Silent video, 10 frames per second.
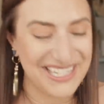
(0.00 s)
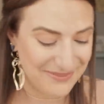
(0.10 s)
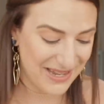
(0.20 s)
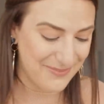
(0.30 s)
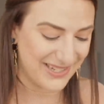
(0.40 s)

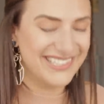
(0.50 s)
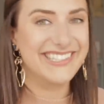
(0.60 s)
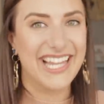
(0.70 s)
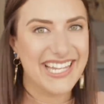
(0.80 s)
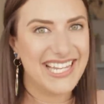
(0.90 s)
in my
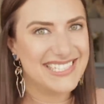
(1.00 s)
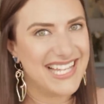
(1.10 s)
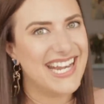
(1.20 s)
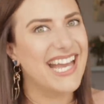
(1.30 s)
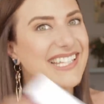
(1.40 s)
opinion. Like I
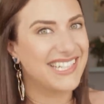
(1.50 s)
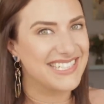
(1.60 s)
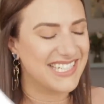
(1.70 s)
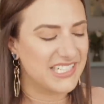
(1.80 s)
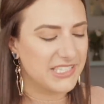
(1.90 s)
said, I
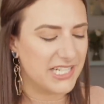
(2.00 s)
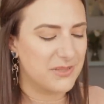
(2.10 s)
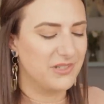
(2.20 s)
like to collect